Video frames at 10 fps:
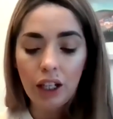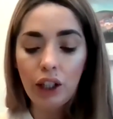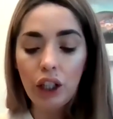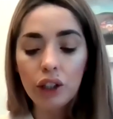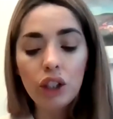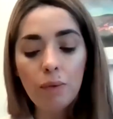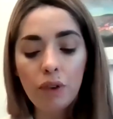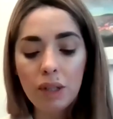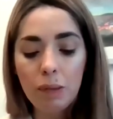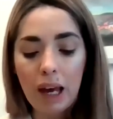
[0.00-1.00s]
He looked up
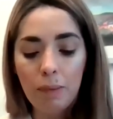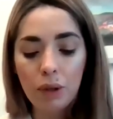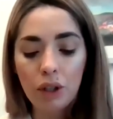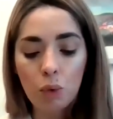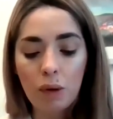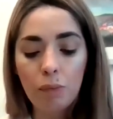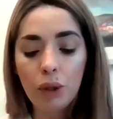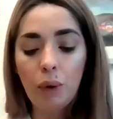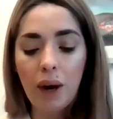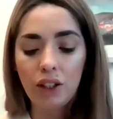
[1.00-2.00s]
from his papers when
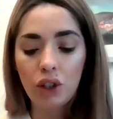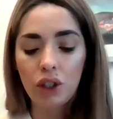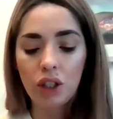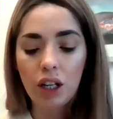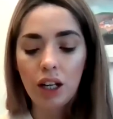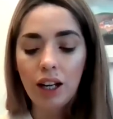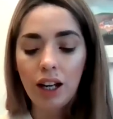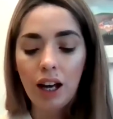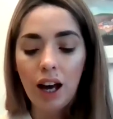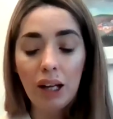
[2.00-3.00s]
Bruno entered
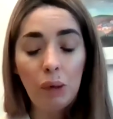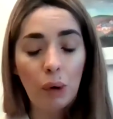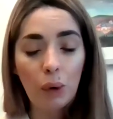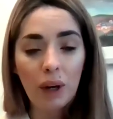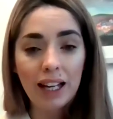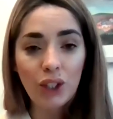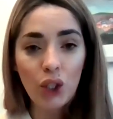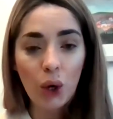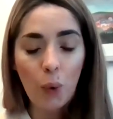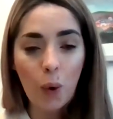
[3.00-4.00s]
and broke
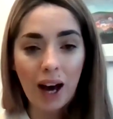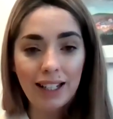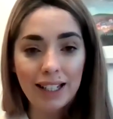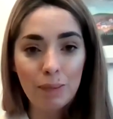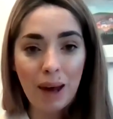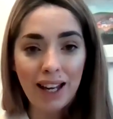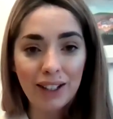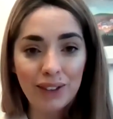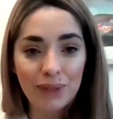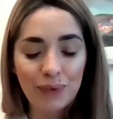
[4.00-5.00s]
into a wide
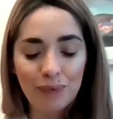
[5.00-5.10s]
smile.